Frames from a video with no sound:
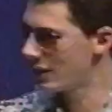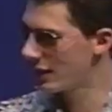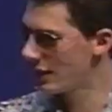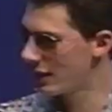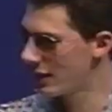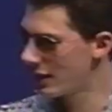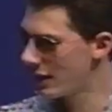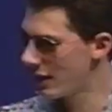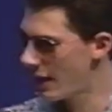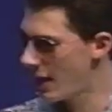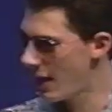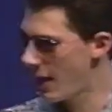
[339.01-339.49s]

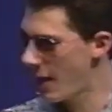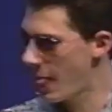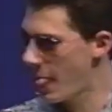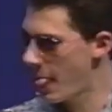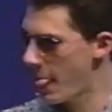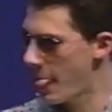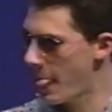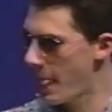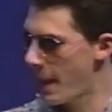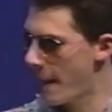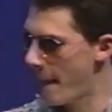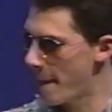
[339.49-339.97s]
Okay,
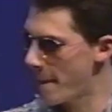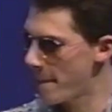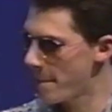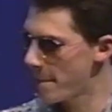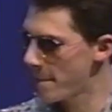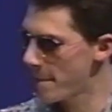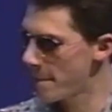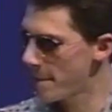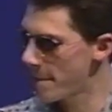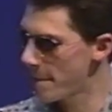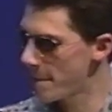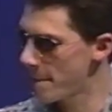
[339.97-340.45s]
how
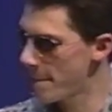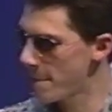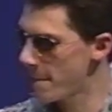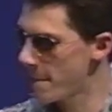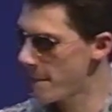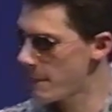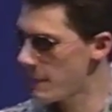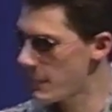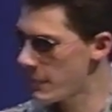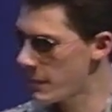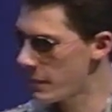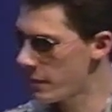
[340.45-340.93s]
about
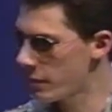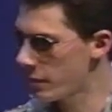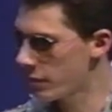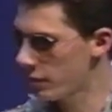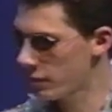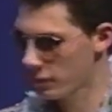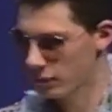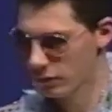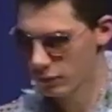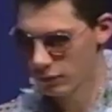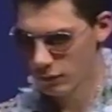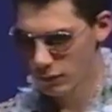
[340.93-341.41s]
beach
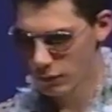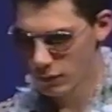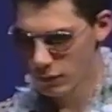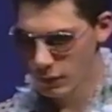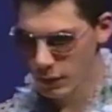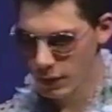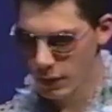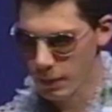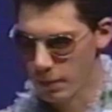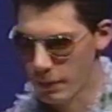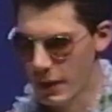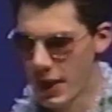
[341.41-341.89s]

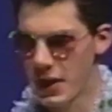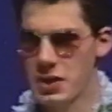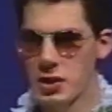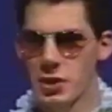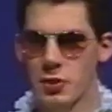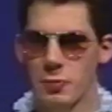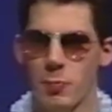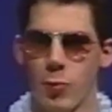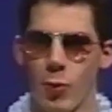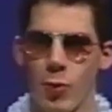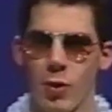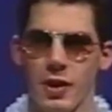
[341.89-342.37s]
sports? Beach
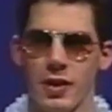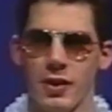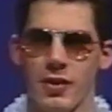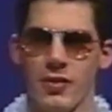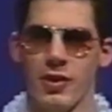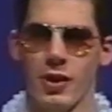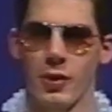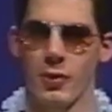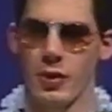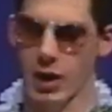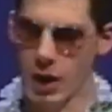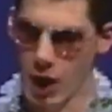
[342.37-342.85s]

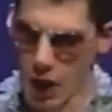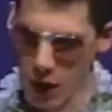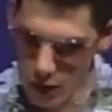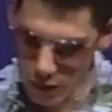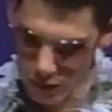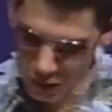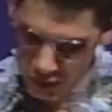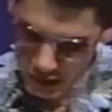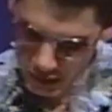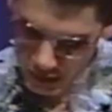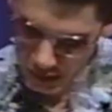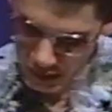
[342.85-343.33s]
sports, here we
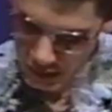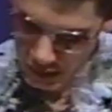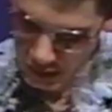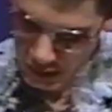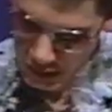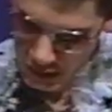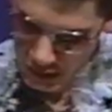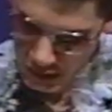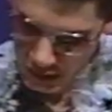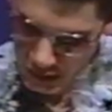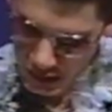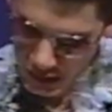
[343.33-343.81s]
go.
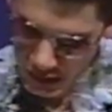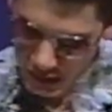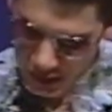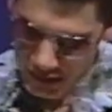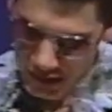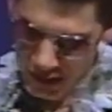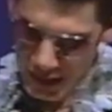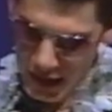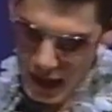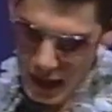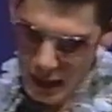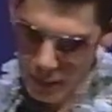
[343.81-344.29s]

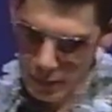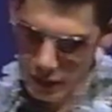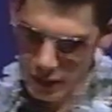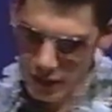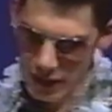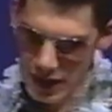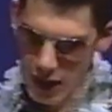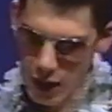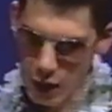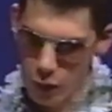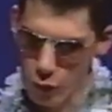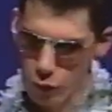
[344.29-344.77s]

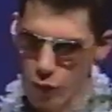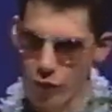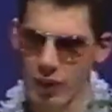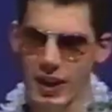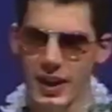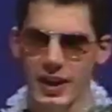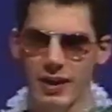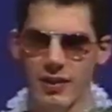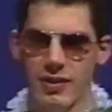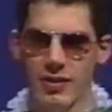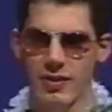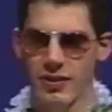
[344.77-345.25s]
Gabrielle
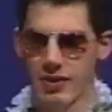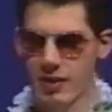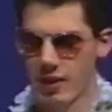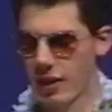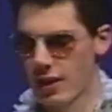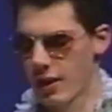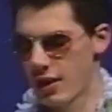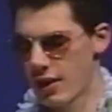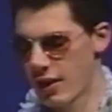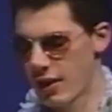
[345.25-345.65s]
Reece.